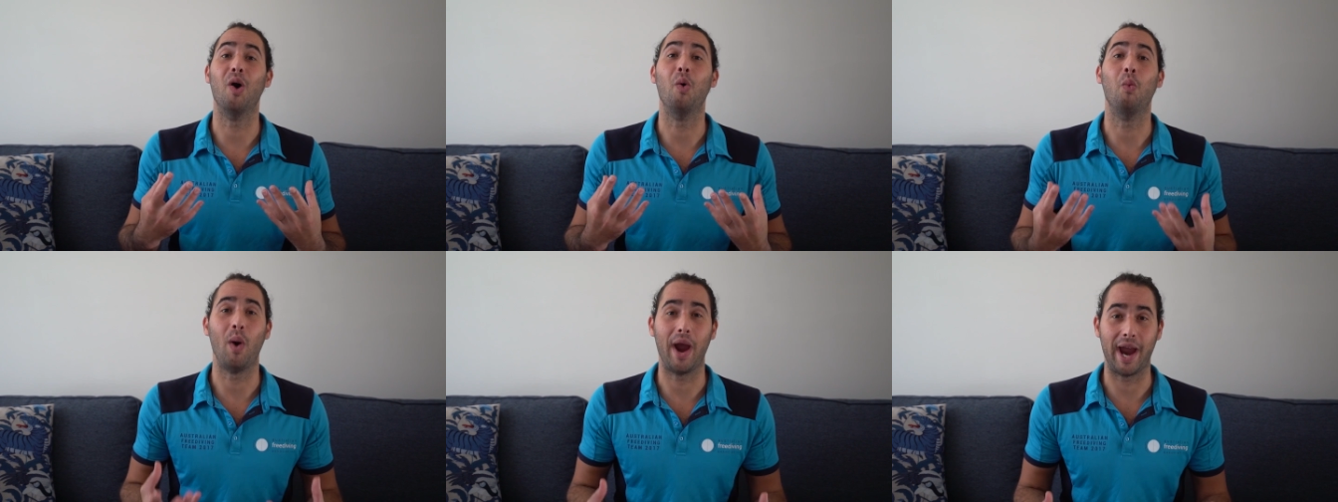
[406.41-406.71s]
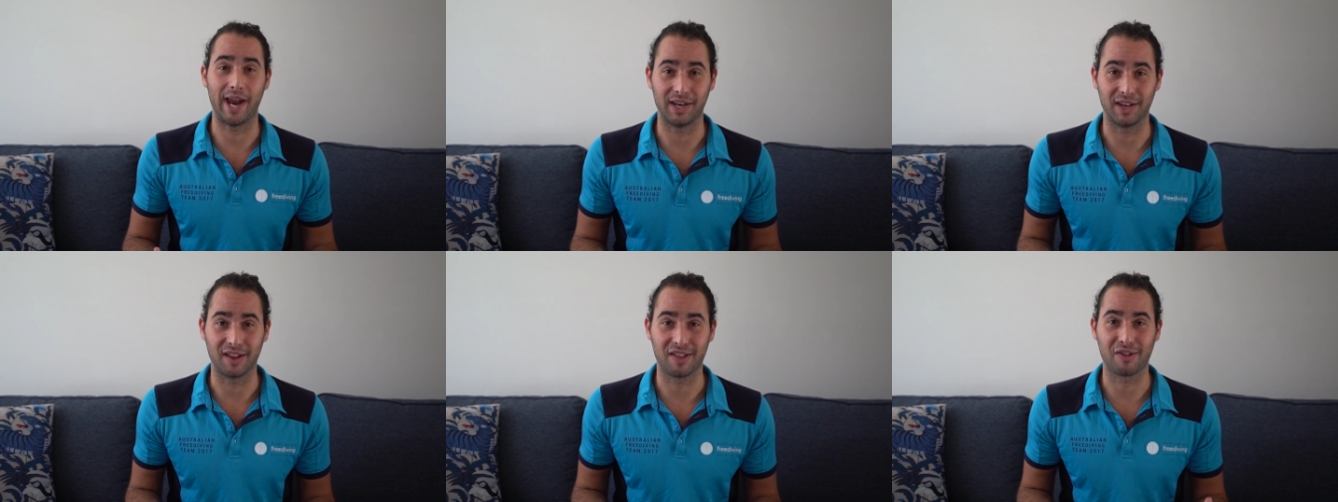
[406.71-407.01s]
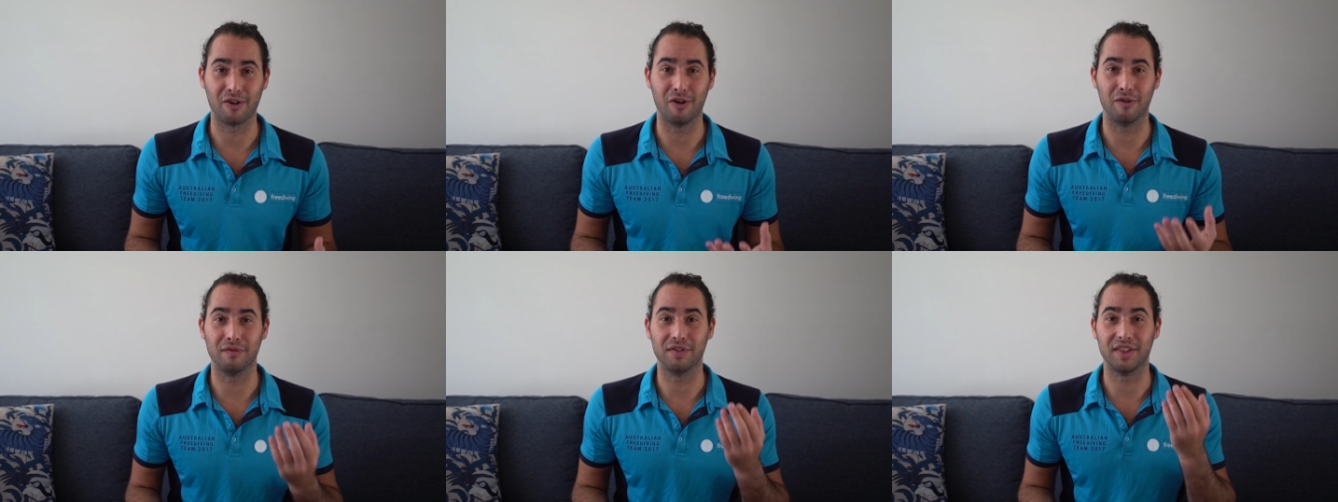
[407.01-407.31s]

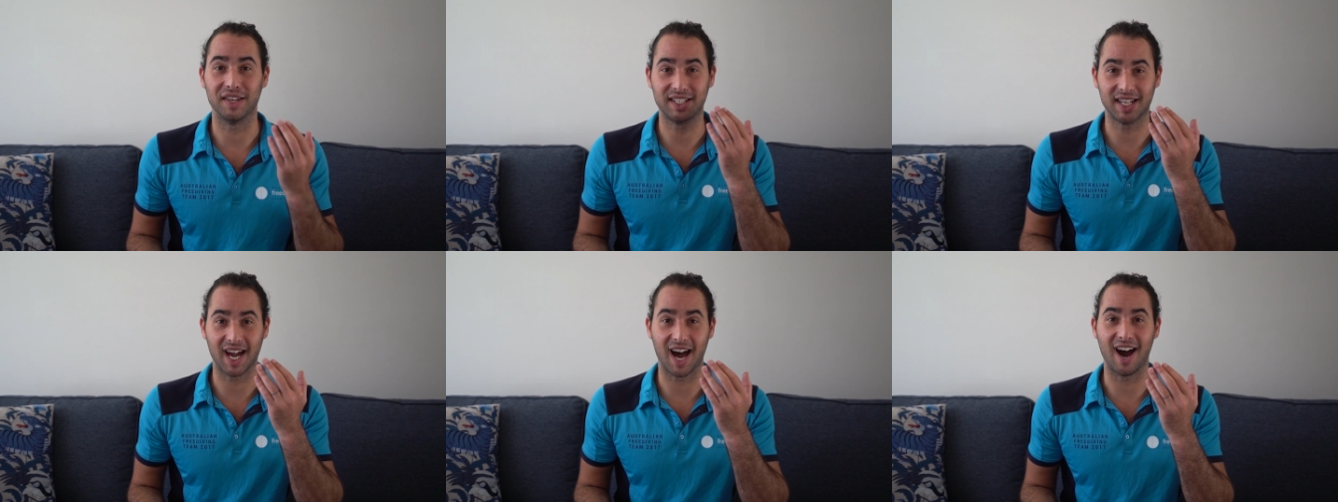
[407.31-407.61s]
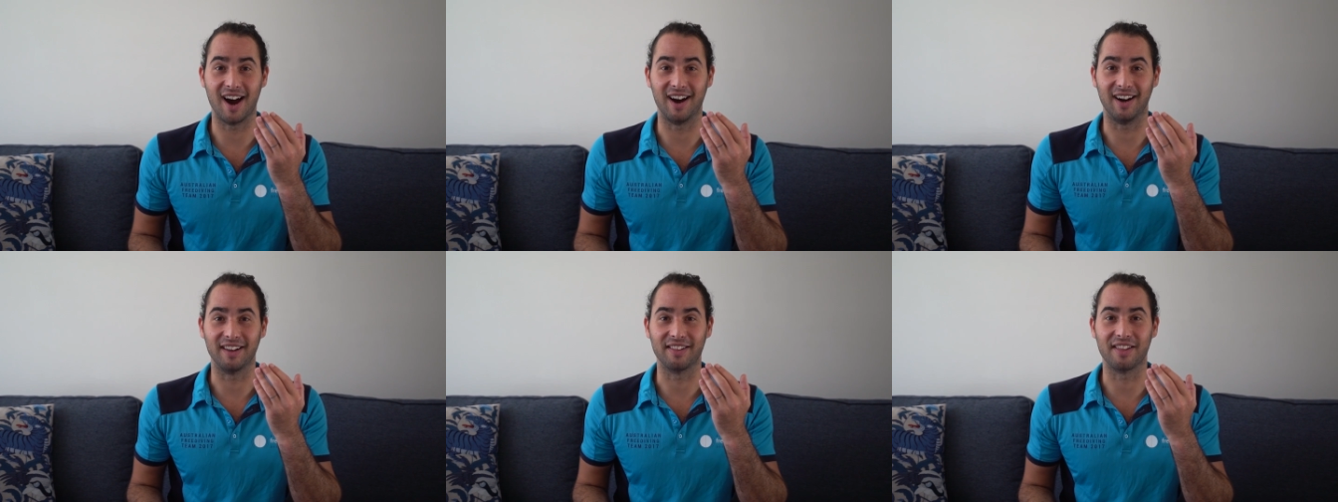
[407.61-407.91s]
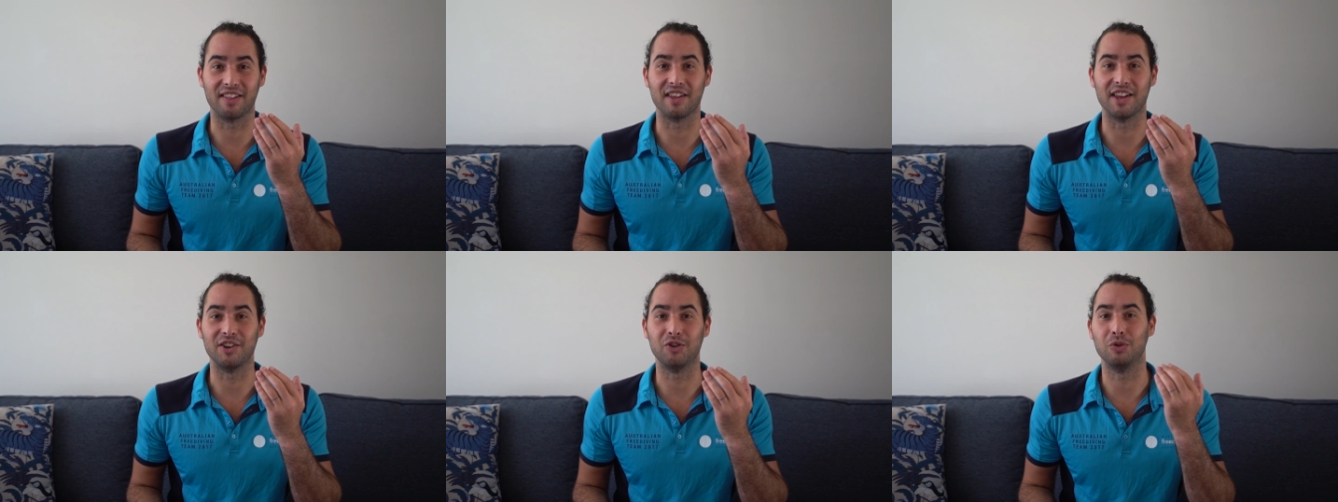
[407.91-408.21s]
awareness of the tongue
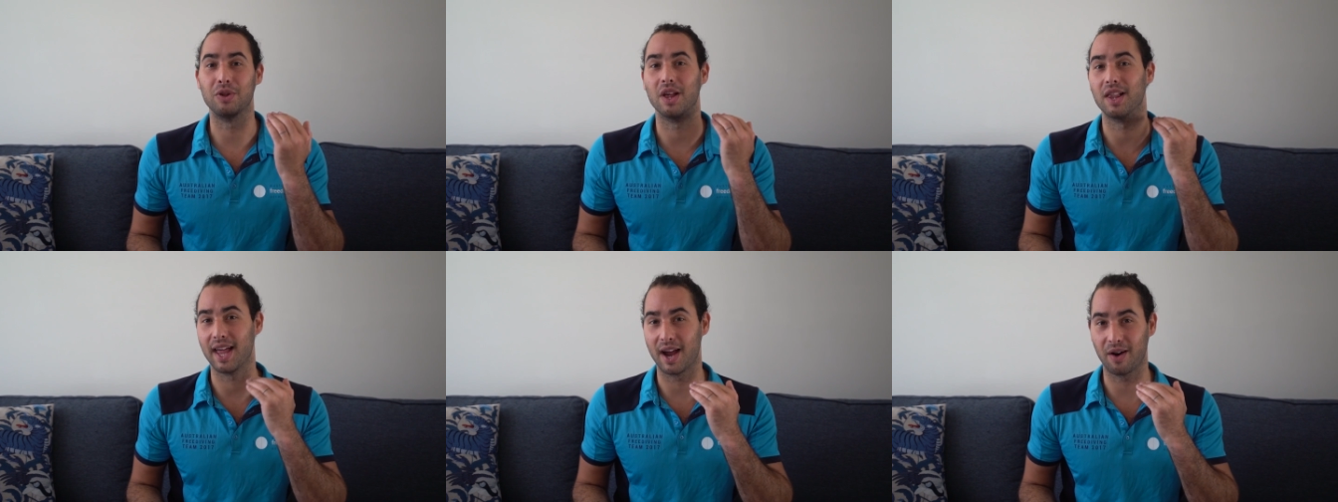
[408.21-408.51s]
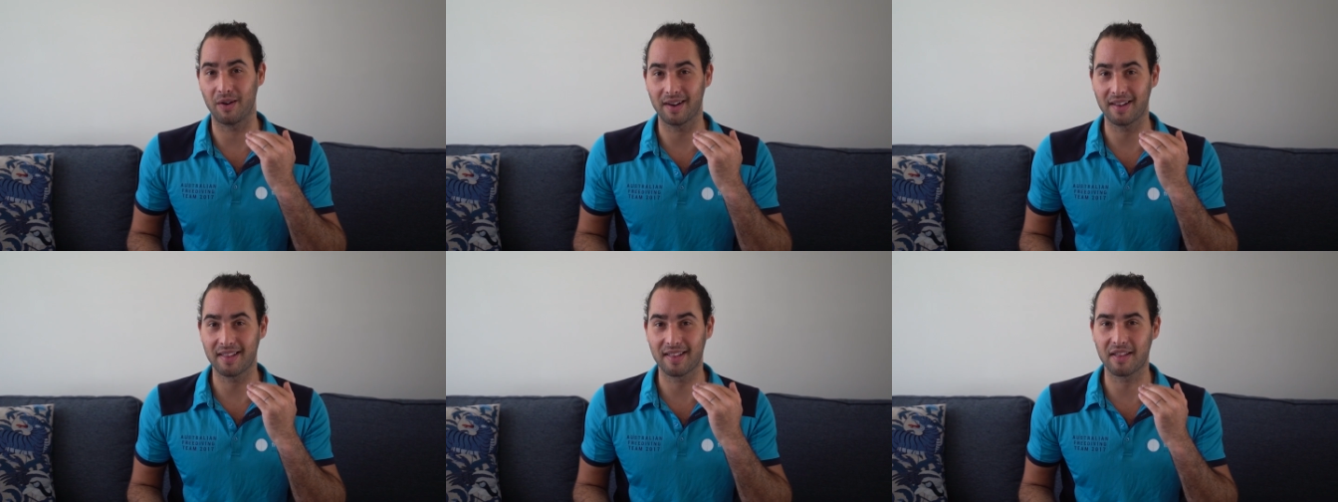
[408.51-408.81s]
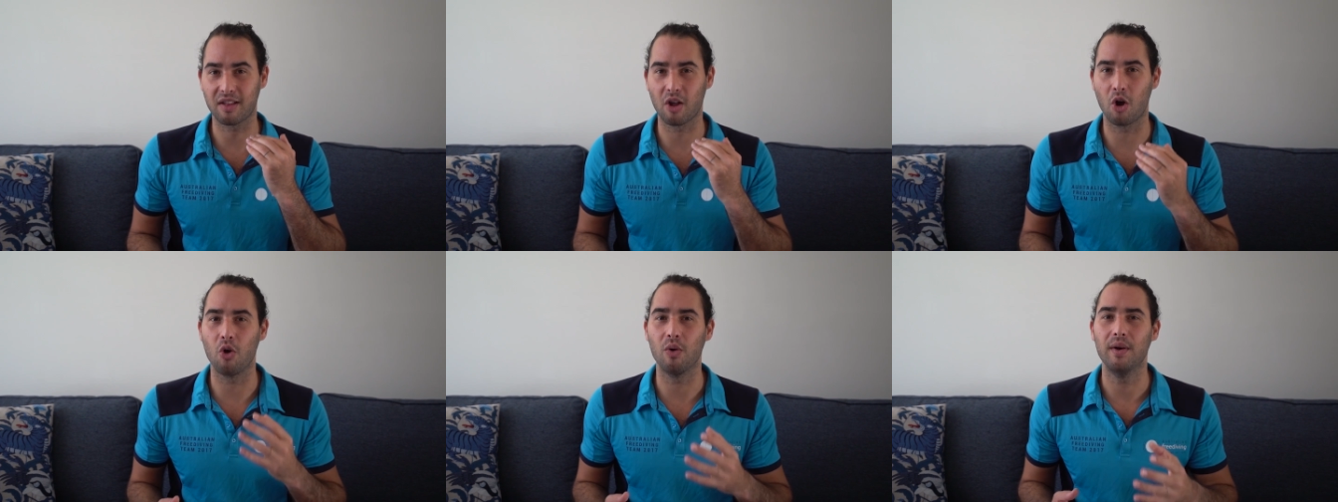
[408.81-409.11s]
than they do the larynx,
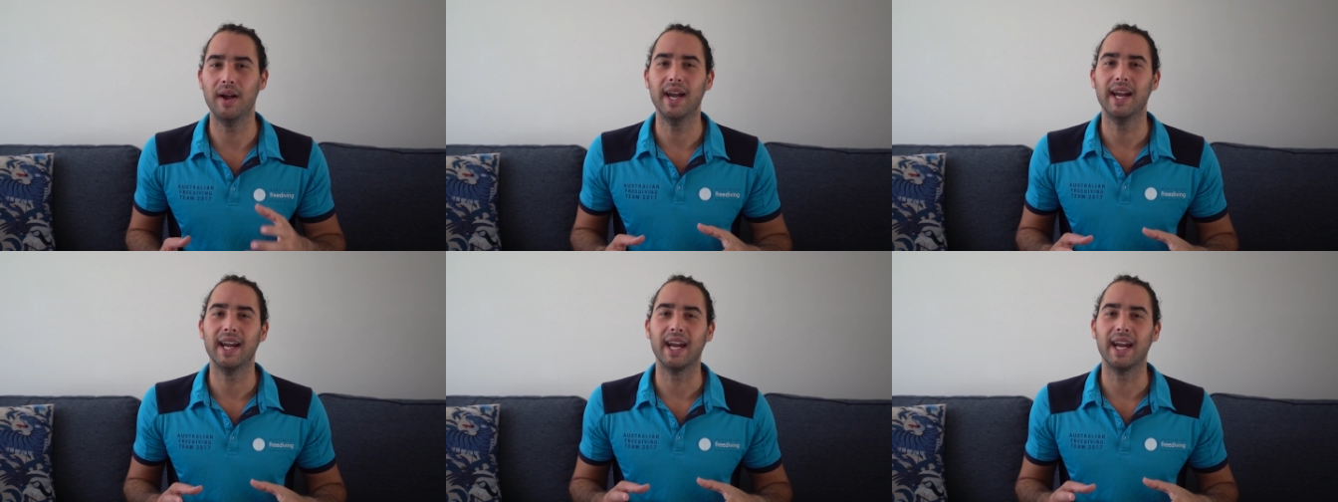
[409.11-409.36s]
so